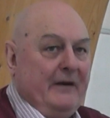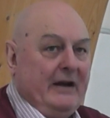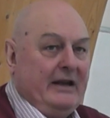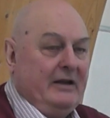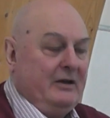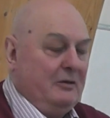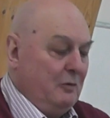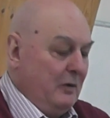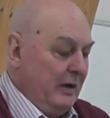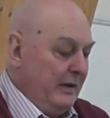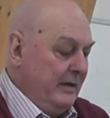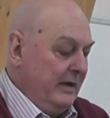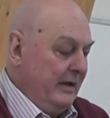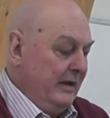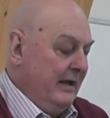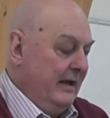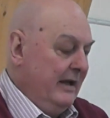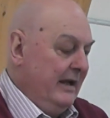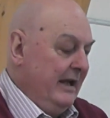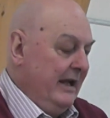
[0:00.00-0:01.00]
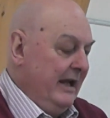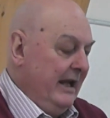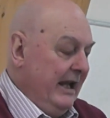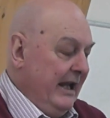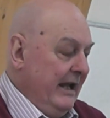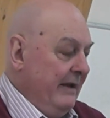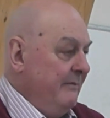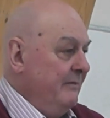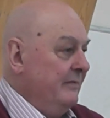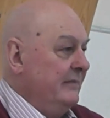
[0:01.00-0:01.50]
faith with
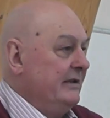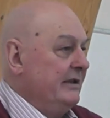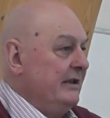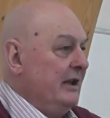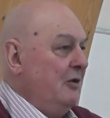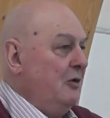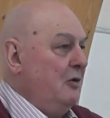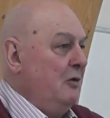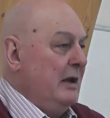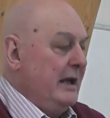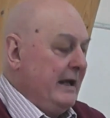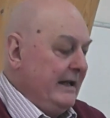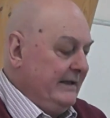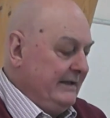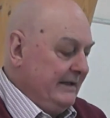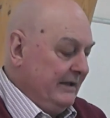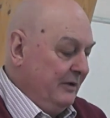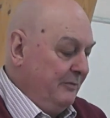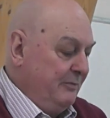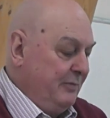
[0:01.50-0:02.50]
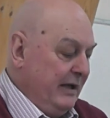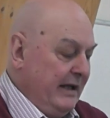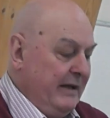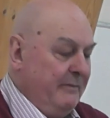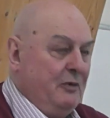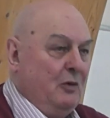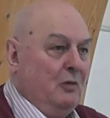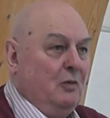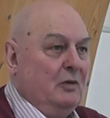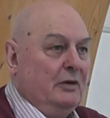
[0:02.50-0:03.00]
him, so later
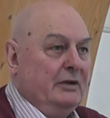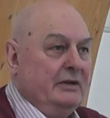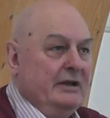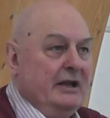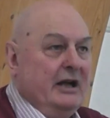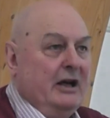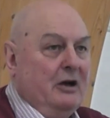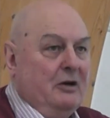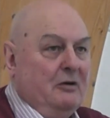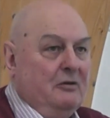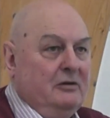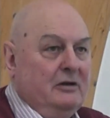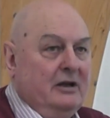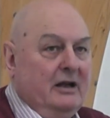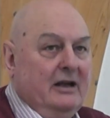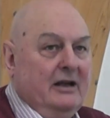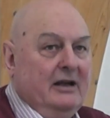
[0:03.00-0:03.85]
people would know